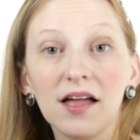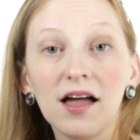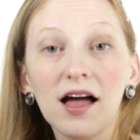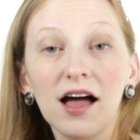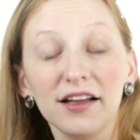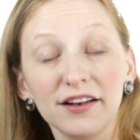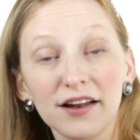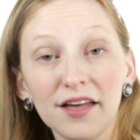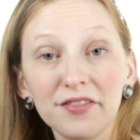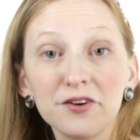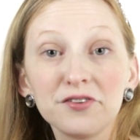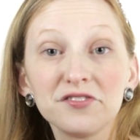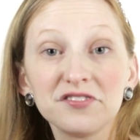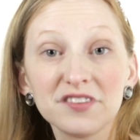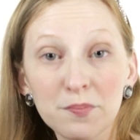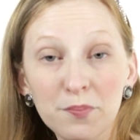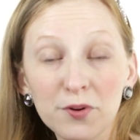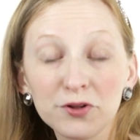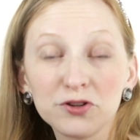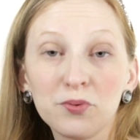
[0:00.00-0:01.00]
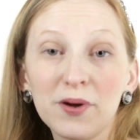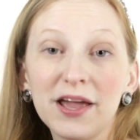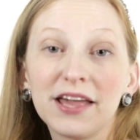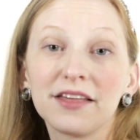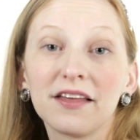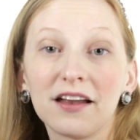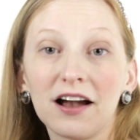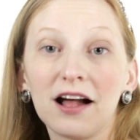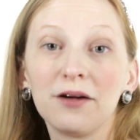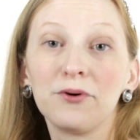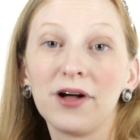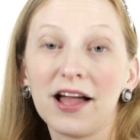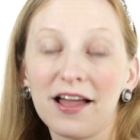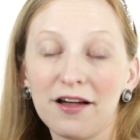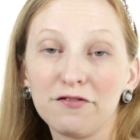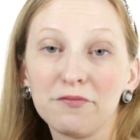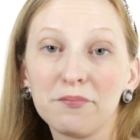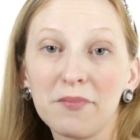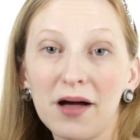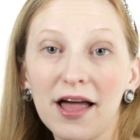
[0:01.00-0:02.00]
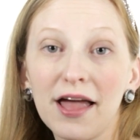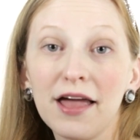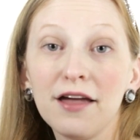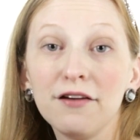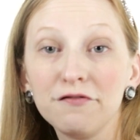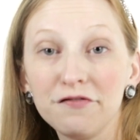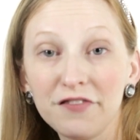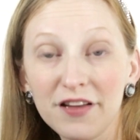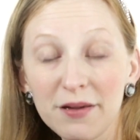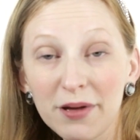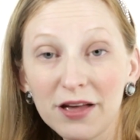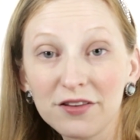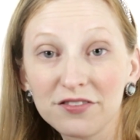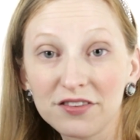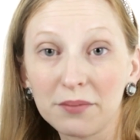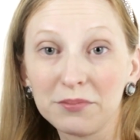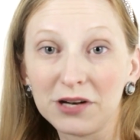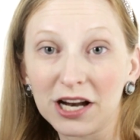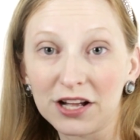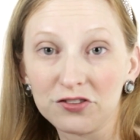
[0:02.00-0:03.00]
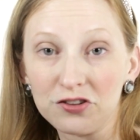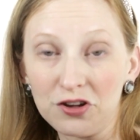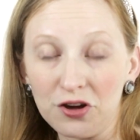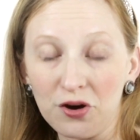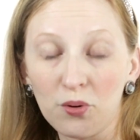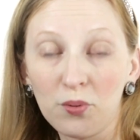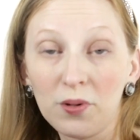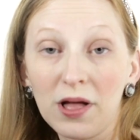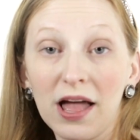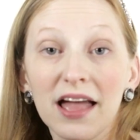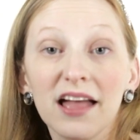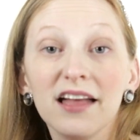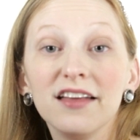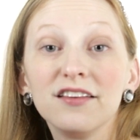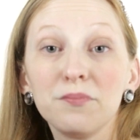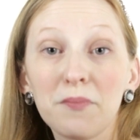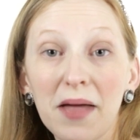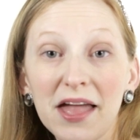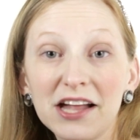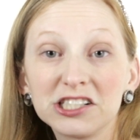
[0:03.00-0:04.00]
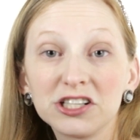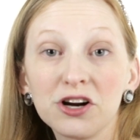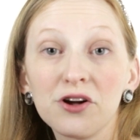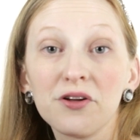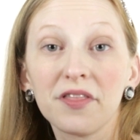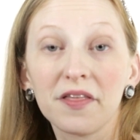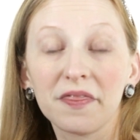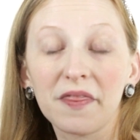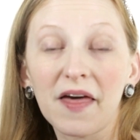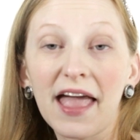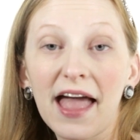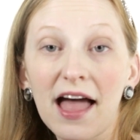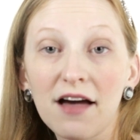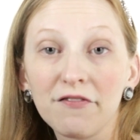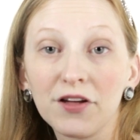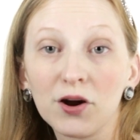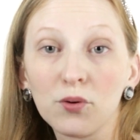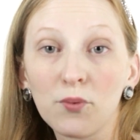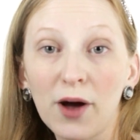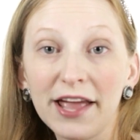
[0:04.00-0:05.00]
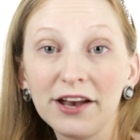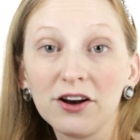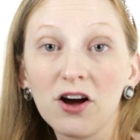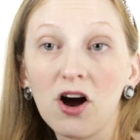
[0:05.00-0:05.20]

Another simple tweak that I will have my female subjects do is make sure that they have their weight